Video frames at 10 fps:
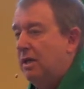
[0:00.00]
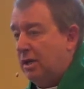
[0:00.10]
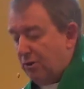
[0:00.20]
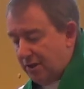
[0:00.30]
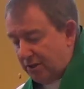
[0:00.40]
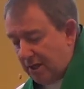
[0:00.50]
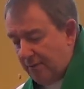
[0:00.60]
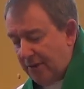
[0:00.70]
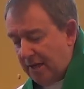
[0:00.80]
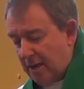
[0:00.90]
There is
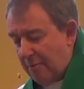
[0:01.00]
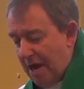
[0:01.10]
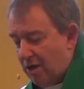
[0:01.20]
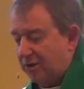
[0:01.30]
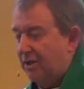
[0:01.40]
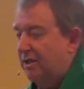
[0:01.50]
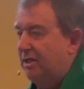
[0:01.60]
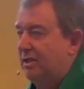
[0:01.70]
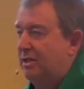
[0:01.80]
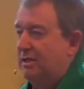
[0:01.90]
something about
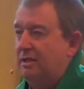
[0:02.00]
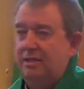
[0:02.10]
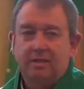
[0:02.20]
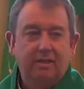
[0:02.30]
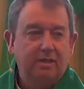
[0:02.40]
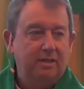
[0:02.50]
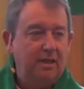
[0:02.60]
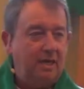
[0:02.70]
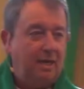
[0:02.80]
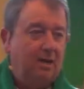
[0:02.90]

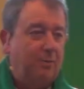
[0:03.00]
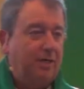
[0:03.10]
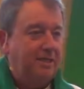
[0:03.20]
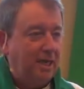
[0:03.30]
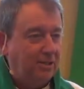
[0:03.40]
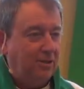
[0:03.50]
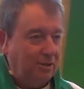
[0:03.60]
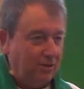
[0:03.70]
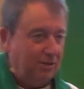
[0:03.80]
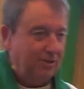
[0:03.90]

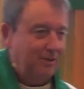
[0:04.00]
détente.